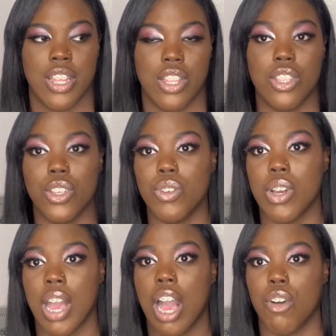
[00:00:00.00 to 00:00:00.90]
you know
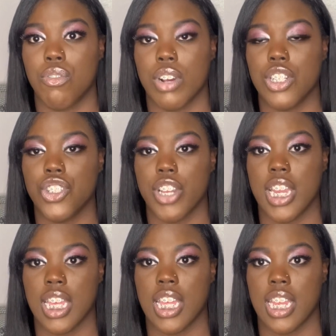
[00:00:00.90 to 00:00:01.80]
how
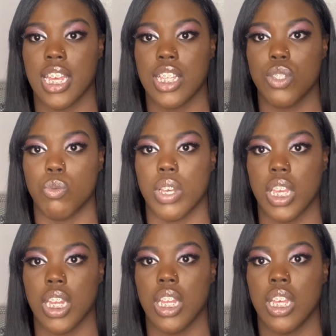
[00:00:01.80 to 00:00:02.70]
frustrating it is
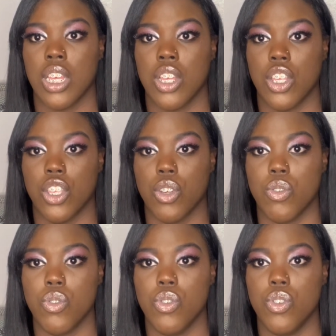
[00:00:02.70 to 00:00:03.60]
when
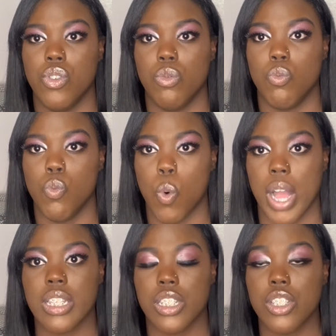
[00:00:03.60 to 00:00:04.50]
you
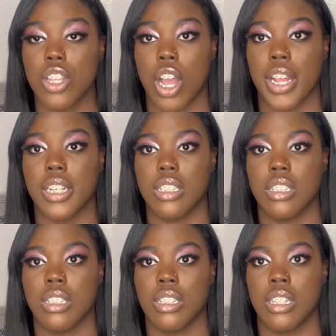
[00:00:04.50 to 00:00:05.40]
want to start
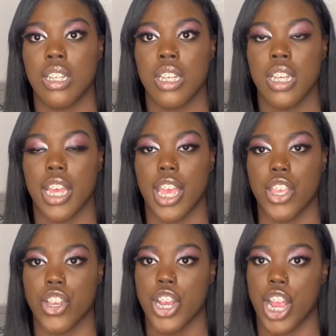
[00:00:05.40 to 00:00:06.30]
and
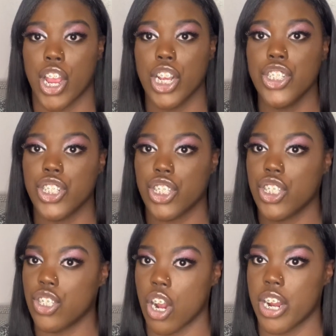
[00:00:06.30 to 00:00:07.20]
you're an urgent
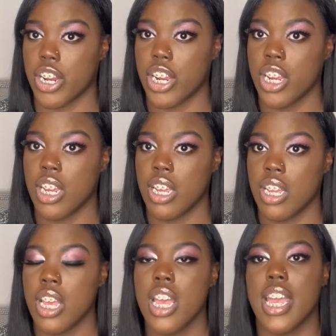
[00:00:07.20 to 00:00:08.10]
starter
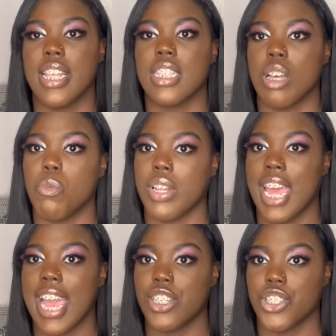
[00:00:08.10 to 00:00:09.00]
and someone
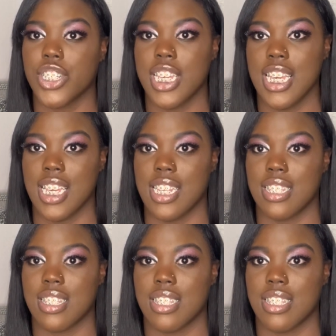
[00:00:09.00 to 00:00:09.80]
has your keys.